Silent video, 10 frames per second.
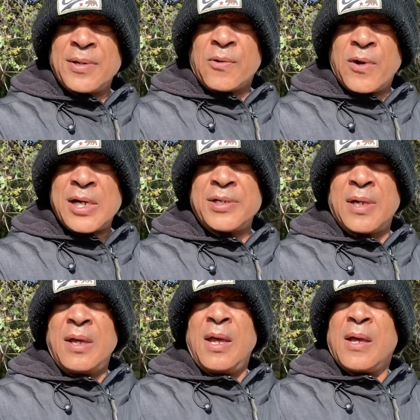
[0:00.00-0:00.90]
a
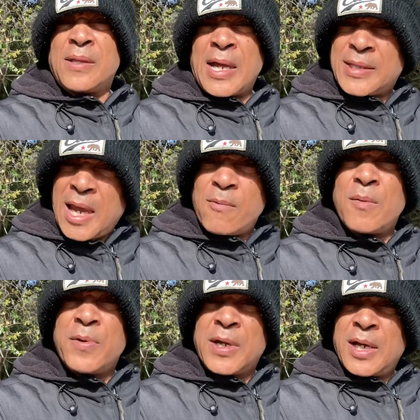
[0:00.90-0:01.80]
question that they
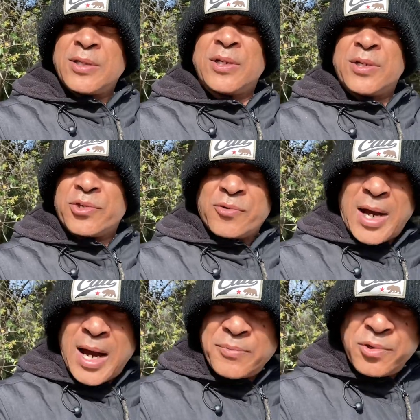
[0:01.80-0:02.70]
will begin to
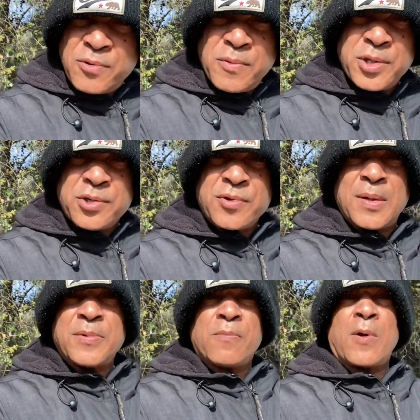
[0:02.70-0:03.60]
describe to you with
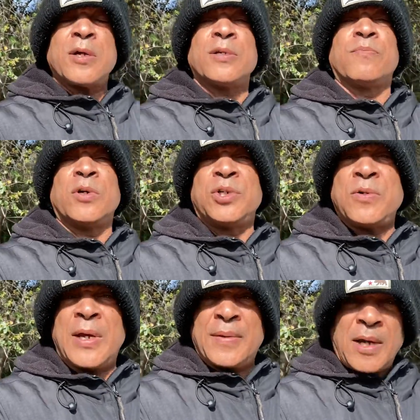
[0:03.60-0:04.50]
descriptive words and put
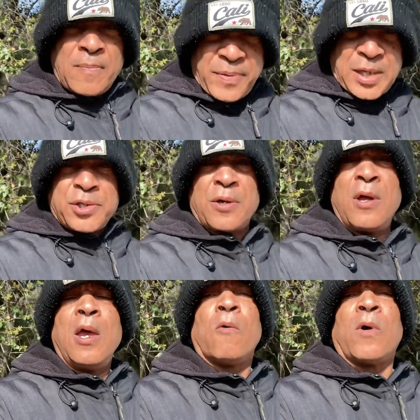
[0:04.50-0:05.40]
you in their picture.
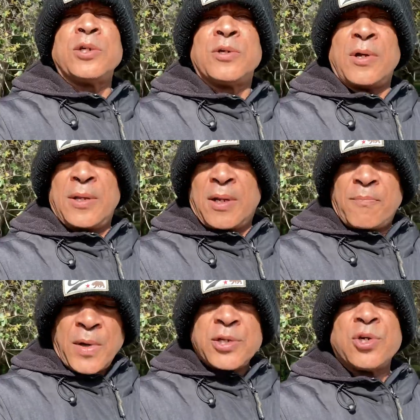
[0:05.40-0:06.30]
Once you're in their
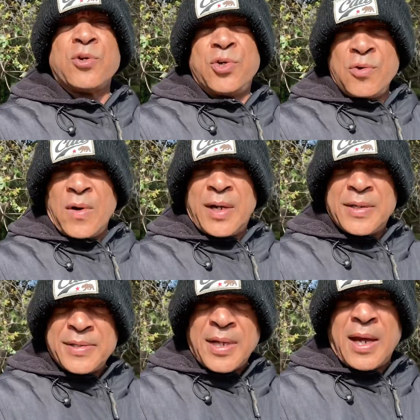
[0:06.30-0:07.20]
picture, you
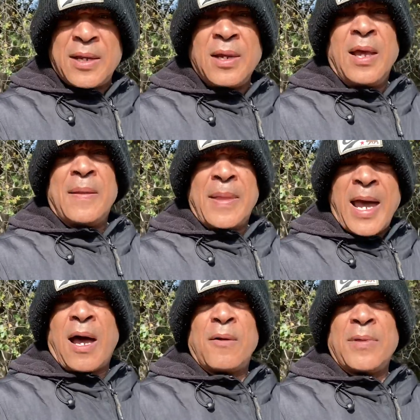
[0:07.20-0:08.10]
understand
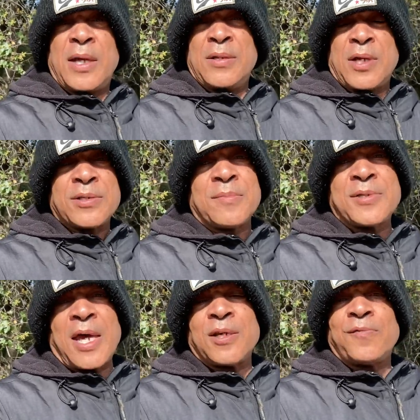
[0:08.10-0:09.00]
now that there's some
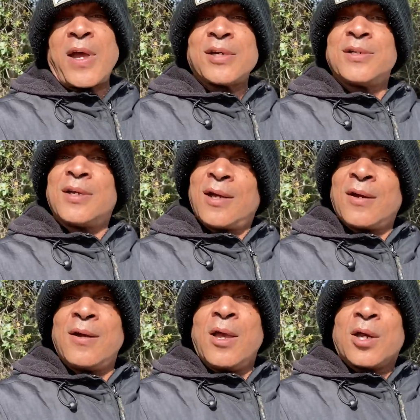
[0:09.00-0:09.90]
satisfaction
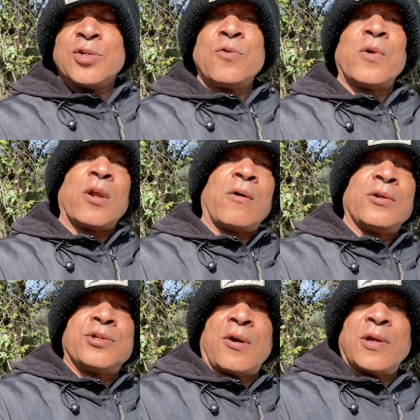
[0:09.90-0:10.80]
here because you went on
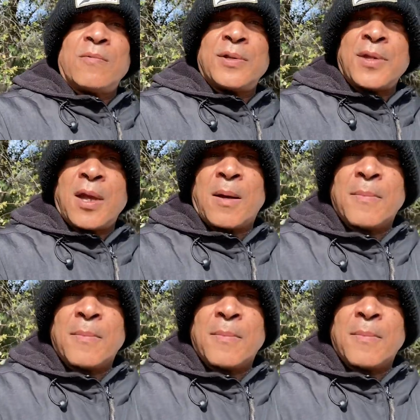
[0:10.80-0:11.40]
a journey with them.